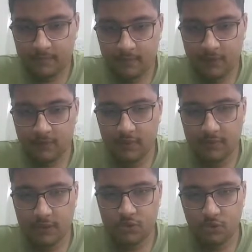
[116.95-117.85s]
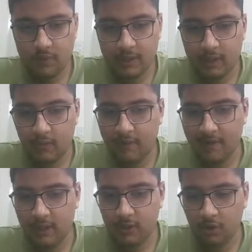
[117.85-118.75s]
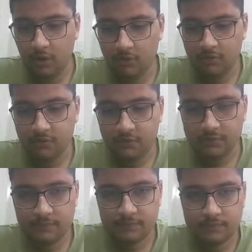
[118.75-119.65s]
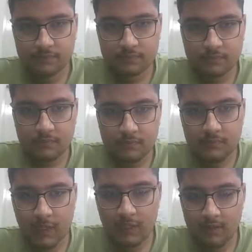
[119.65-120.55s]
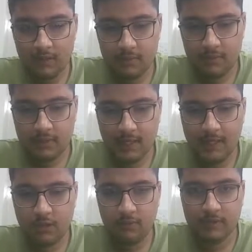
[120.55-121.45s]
which will be storing the value of like the size of the